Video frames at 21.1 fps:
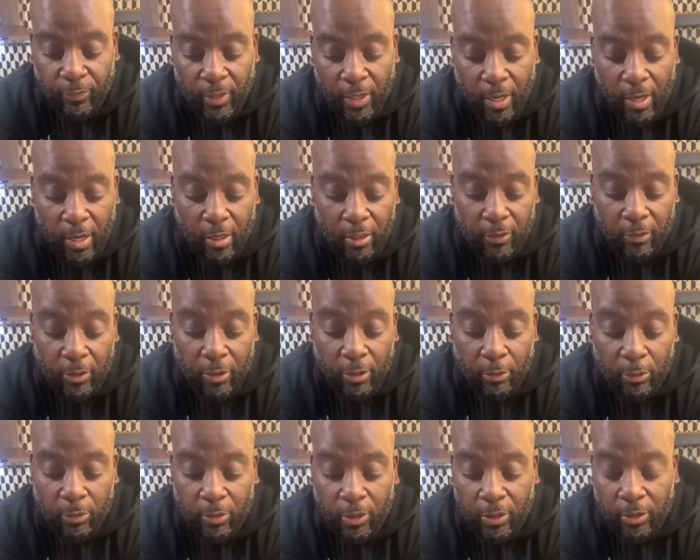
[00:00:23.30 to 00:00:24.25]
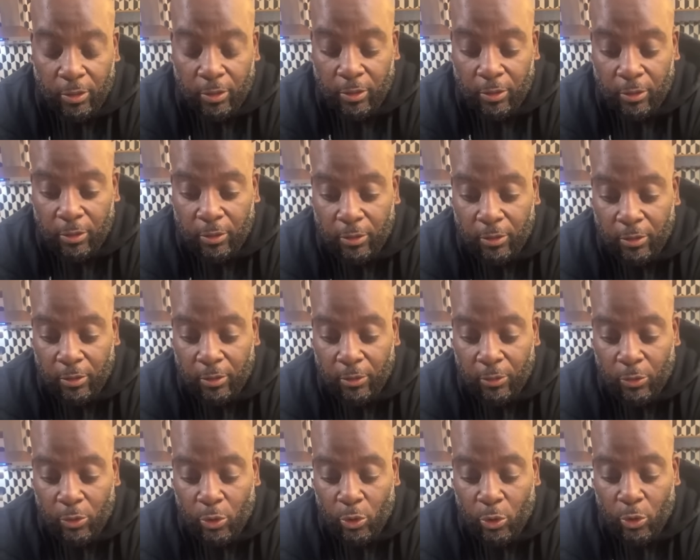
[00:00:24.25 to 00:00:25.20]
I don't even know who this is.
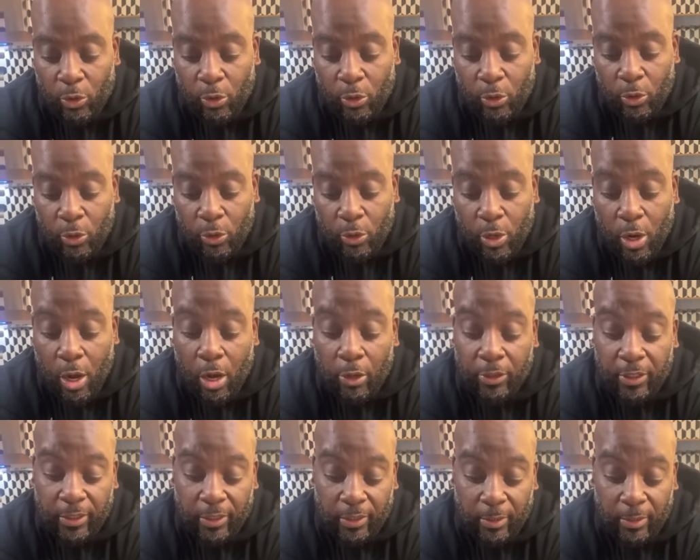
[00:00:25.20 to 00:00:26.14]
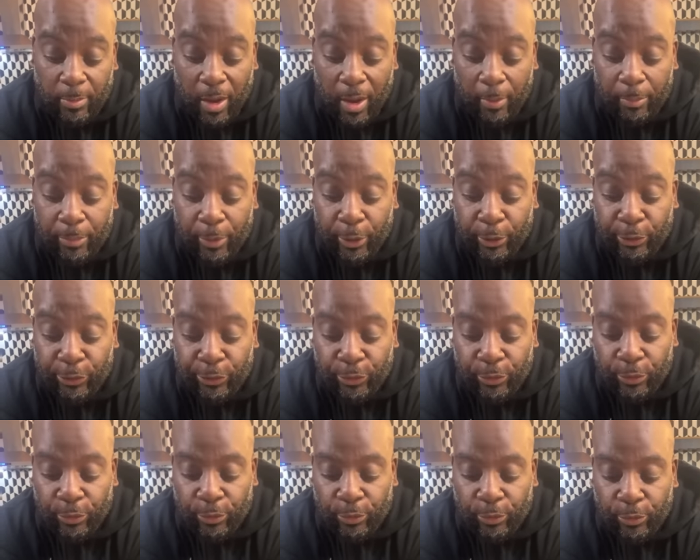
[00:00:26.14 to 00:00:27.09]
Oh, this is my
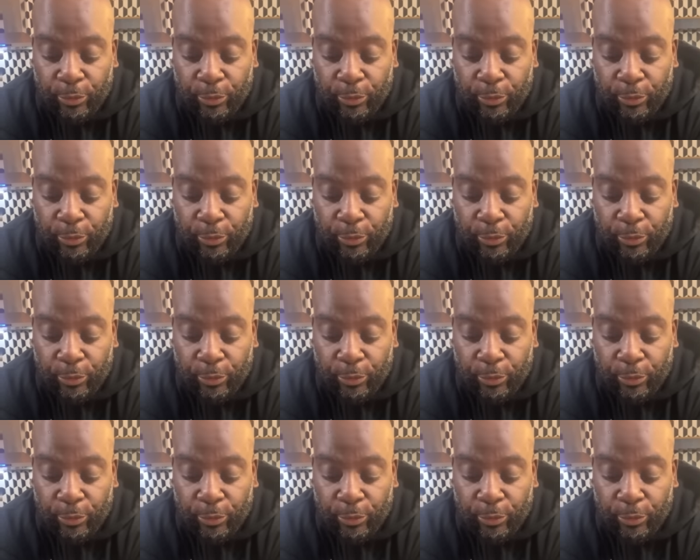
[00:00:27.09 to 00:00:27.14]
personal.